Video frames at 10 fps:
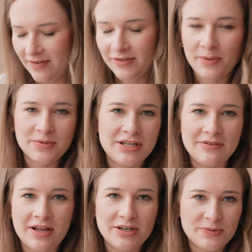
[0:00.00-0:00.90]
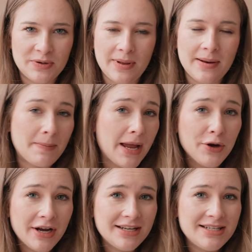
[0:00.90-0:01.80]
have the option if I just want to wear my
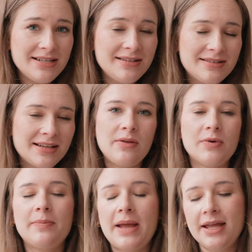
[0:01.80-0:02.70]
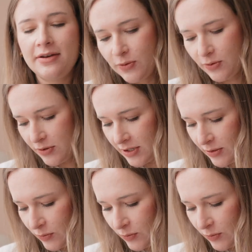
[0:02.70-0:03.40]
own undies and wear a pad or